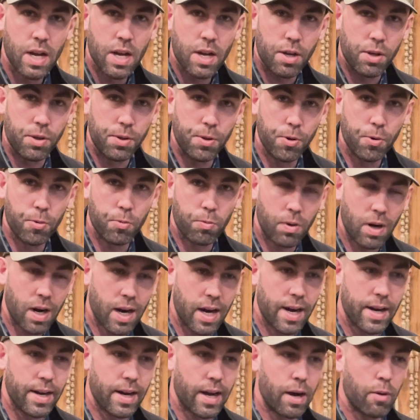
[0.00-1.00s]
you
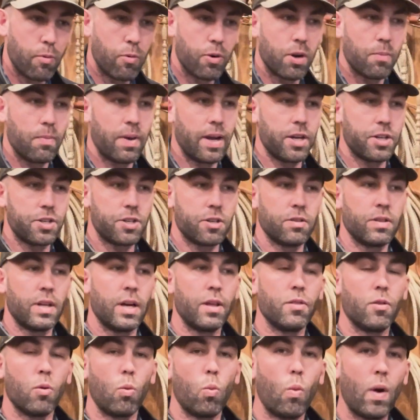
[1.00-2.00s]
ride, I want to make sure that
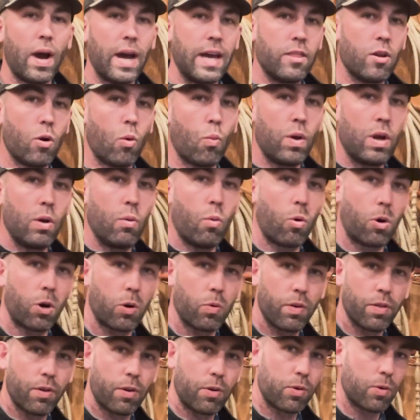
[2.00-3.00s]
the way that we work
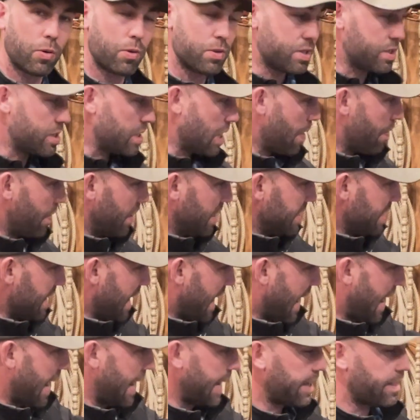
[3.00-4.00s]
with our horses and the
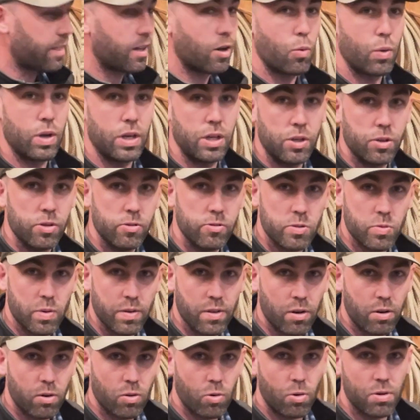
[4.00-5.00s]
tack that we use with
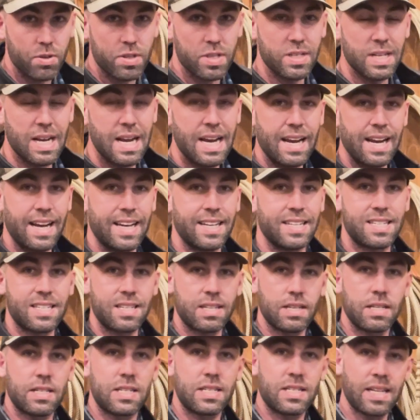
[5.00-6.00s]
our horses is
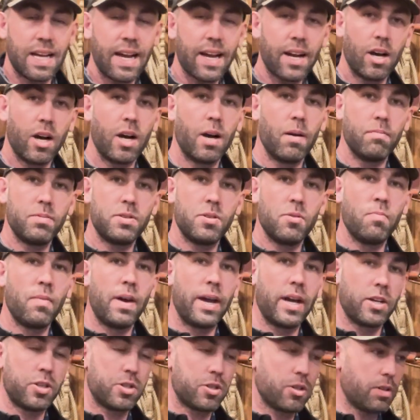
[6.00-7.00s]
set up to
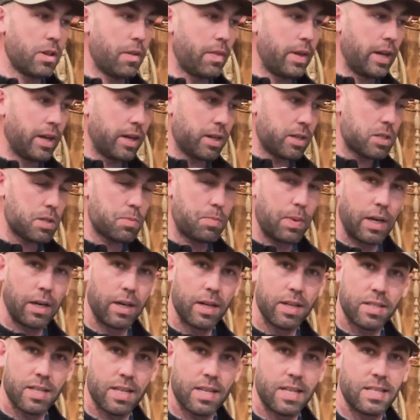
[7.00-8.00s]
make sure that the
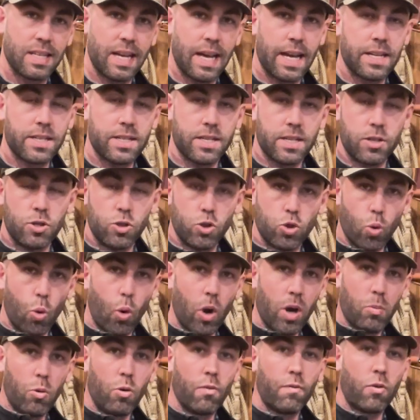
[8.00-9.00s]
experience is as
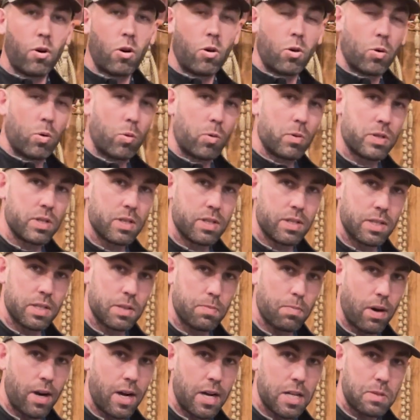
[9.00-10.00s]
enjoyable for our horses as
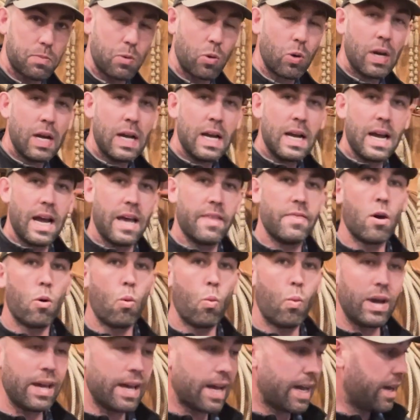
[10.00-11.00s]
possible. And that
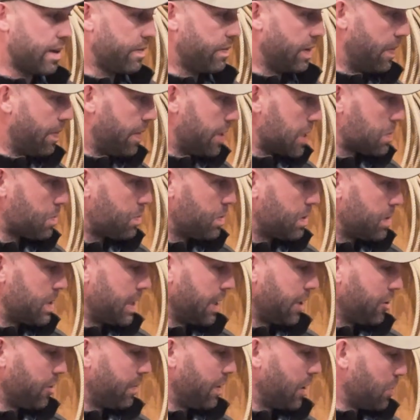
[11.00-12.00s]
we have, in this
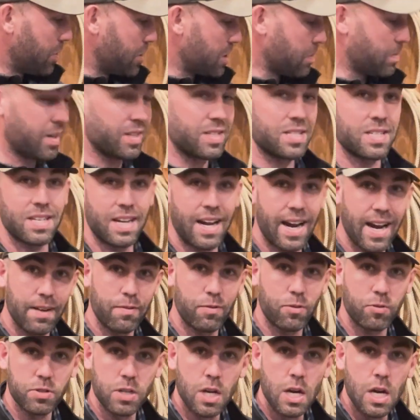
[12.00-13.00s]
particular video, we're talking about
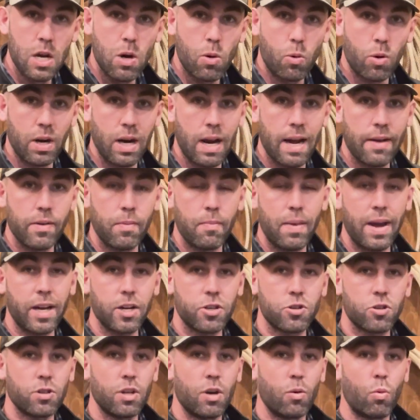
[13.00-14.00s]
snaffles, we're going to be making
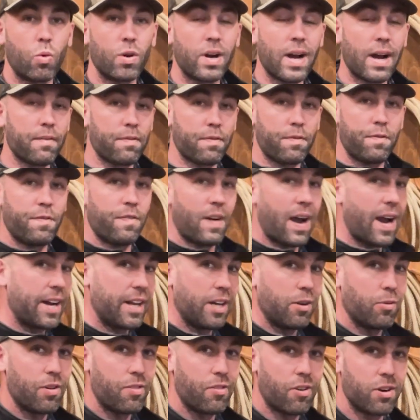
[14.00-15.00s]
sure that we're not fighting
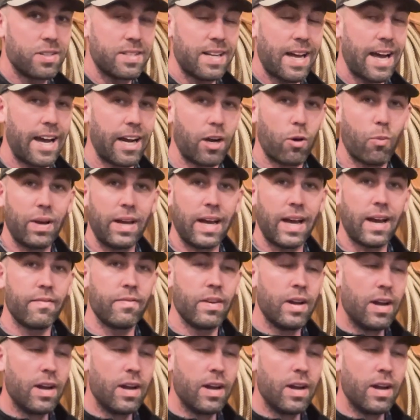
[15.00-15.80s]
with our tack. We have